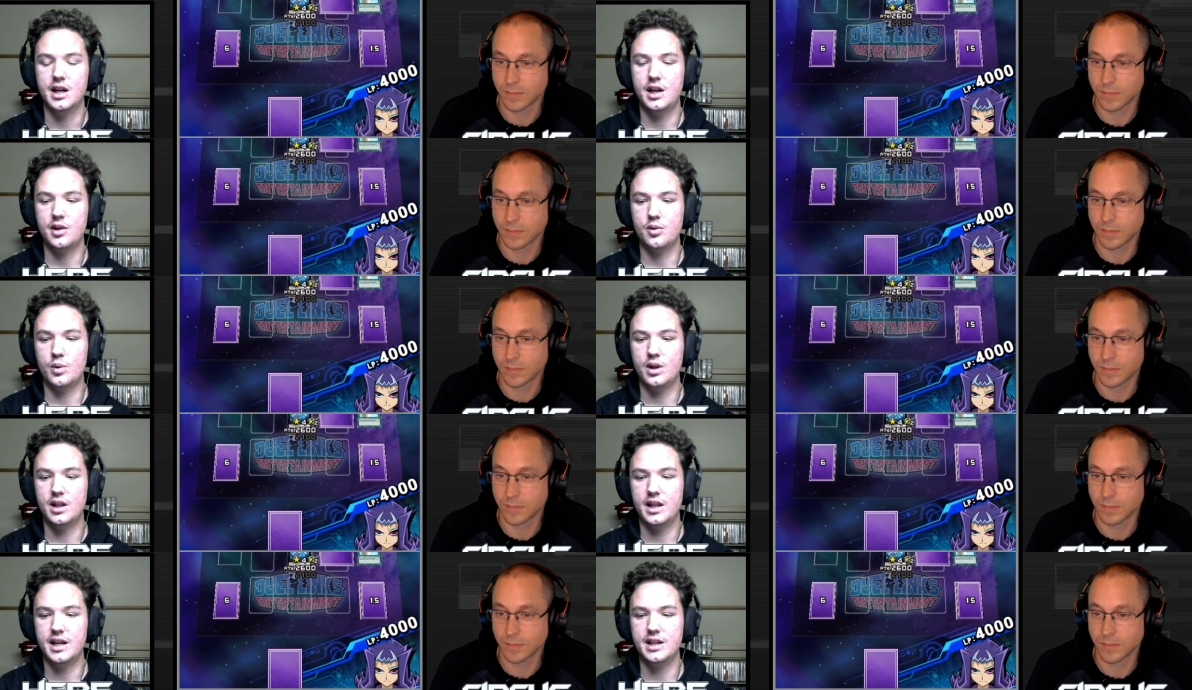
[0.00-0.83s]
Speaker 1: as
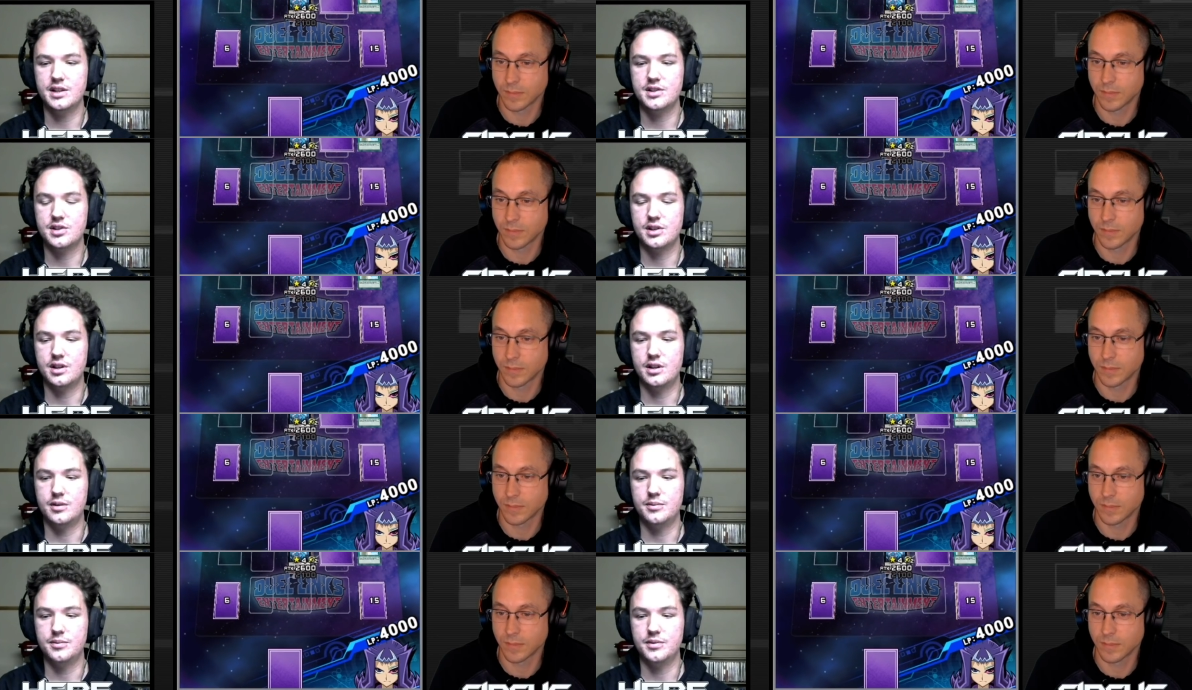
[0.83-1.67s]
well as
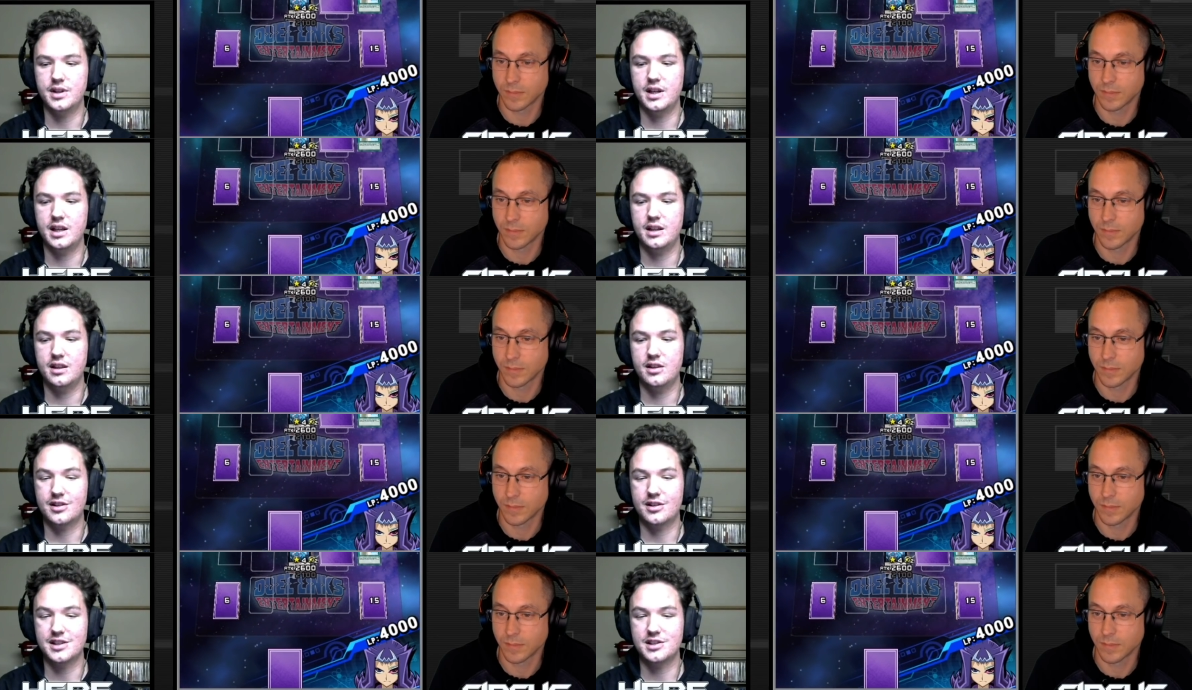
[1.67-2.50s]

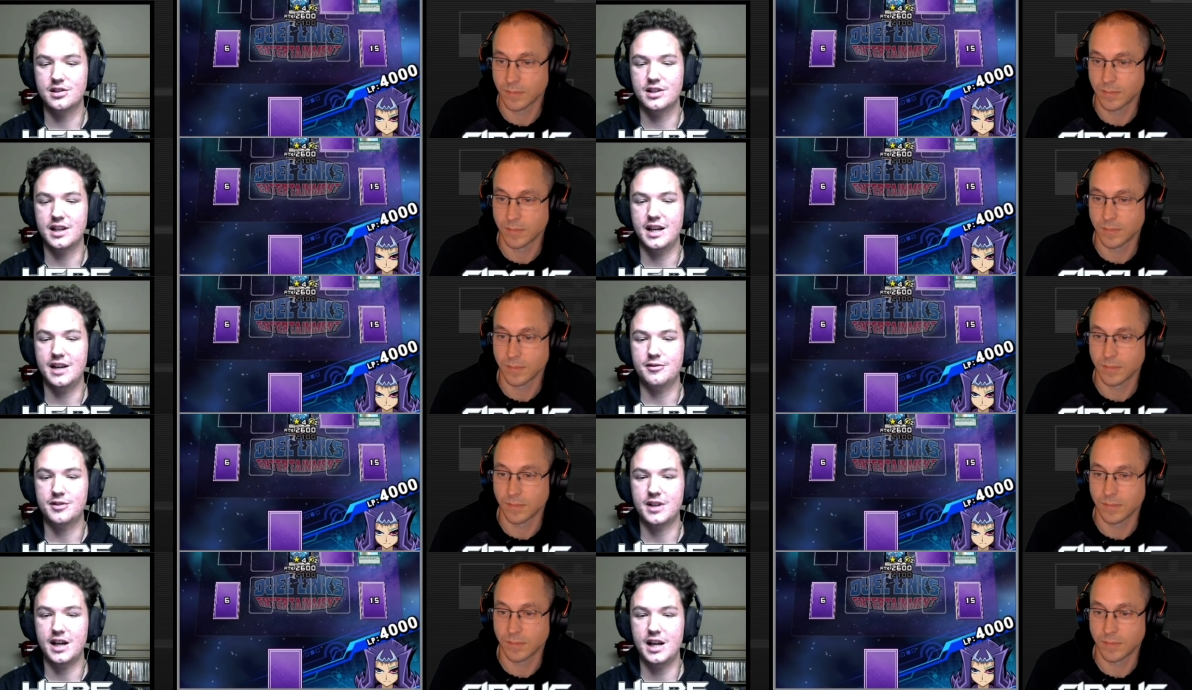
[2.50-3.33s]
they're considered to have
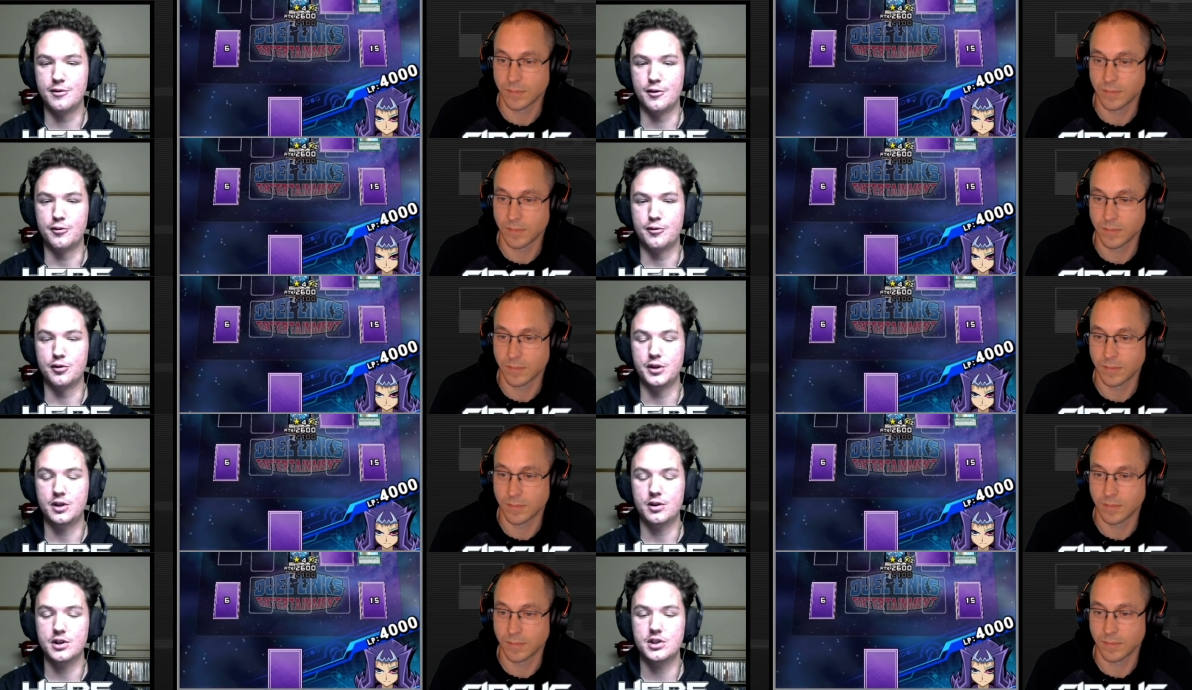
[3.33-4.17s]
kind of a free
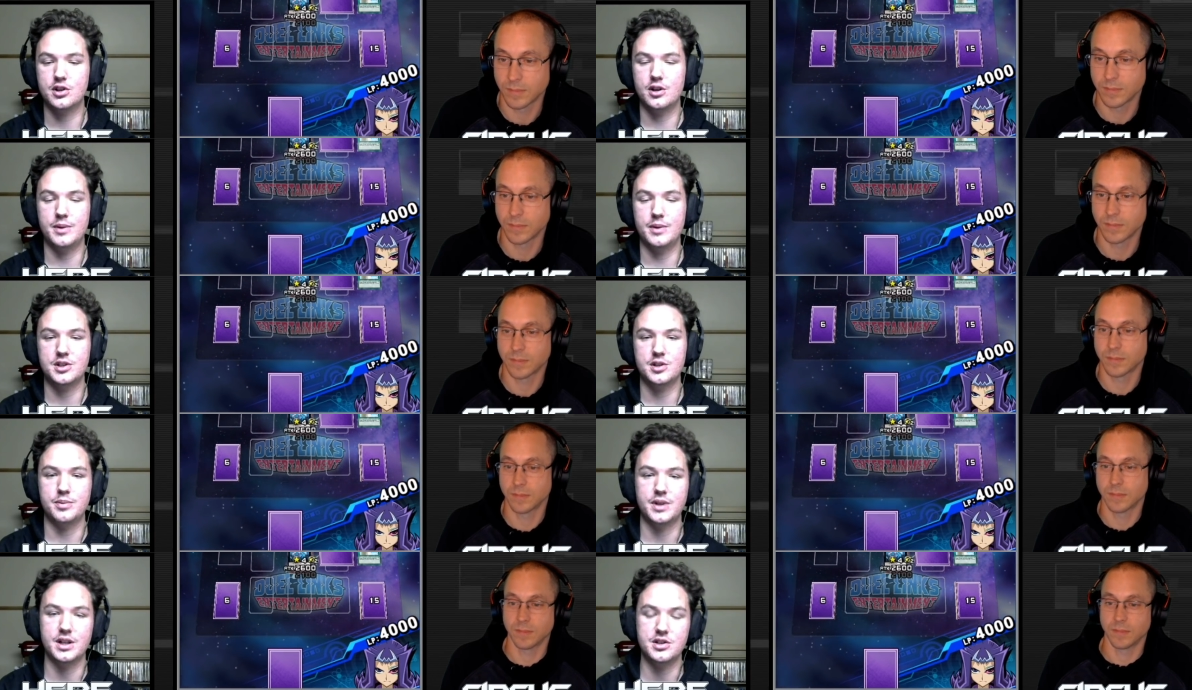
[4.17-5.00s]
Crystron
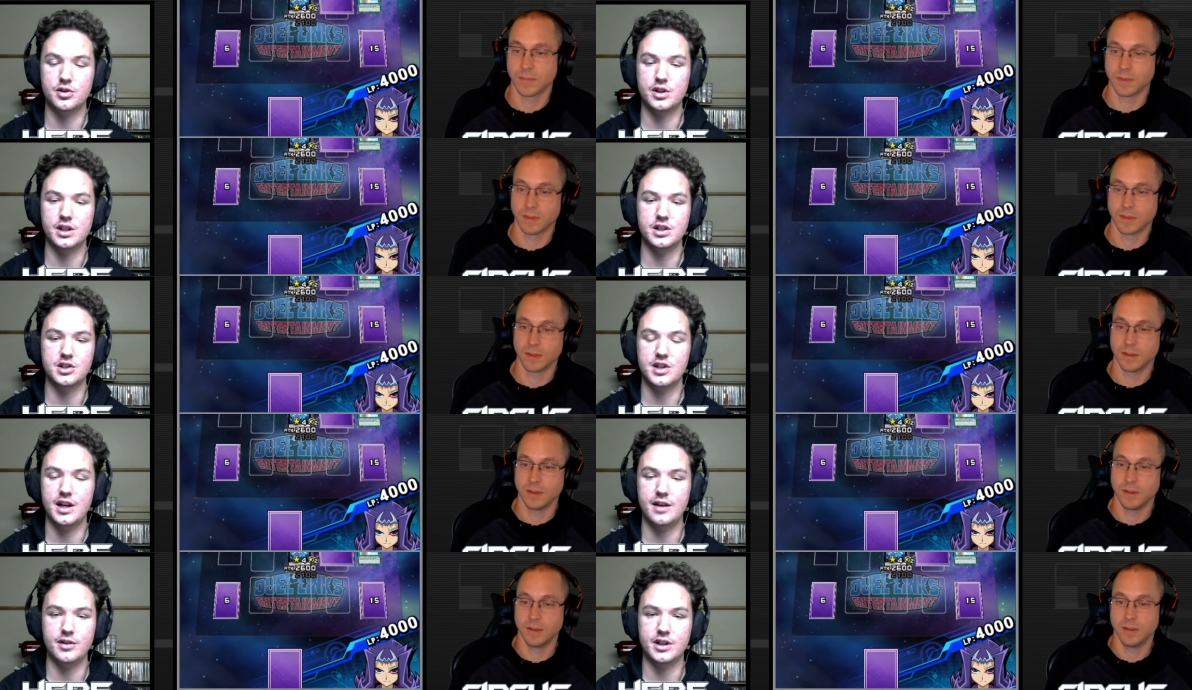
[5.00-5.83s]
matchup because you can just
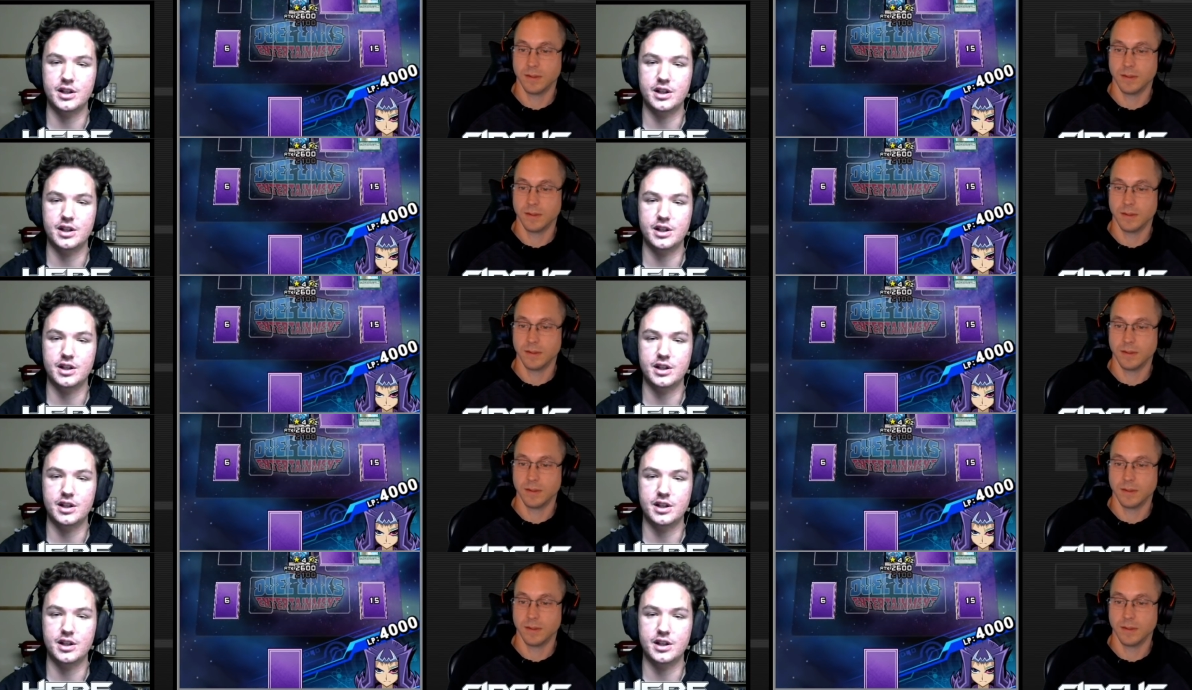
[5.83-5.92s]
have like